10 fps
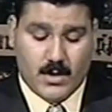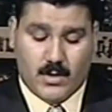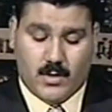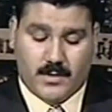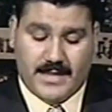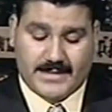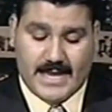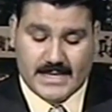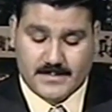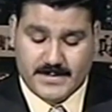All that
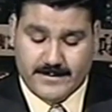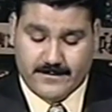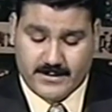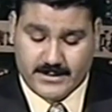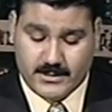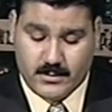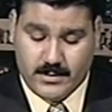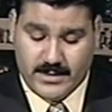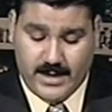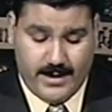has been inflicted on
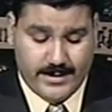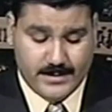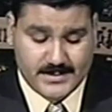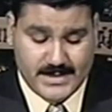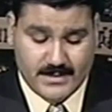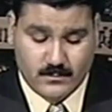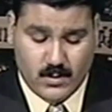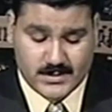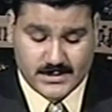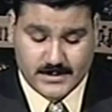the Arabs and
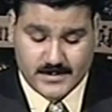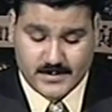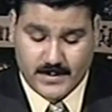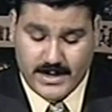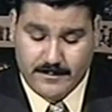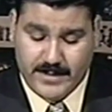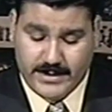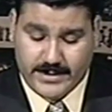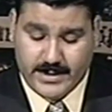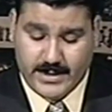Muslims by
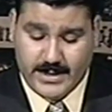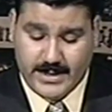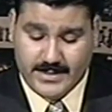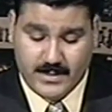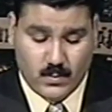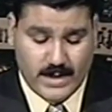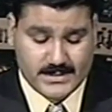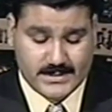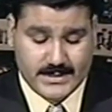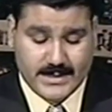America and the
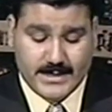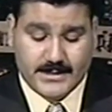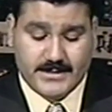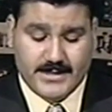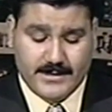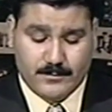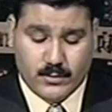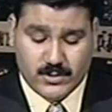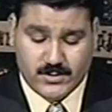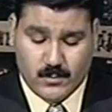West didn't
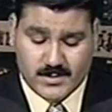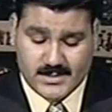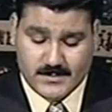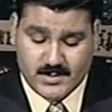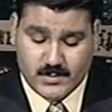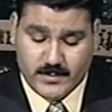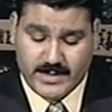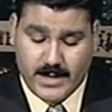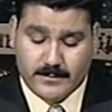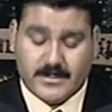push Muslims to
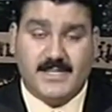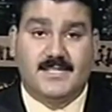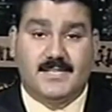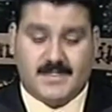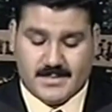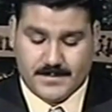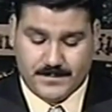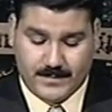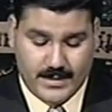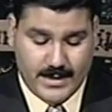become racist
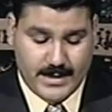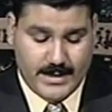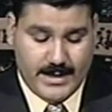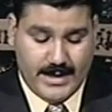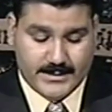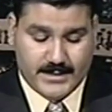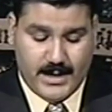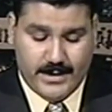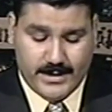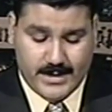and
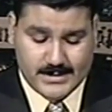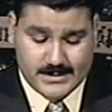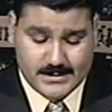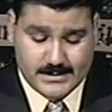harass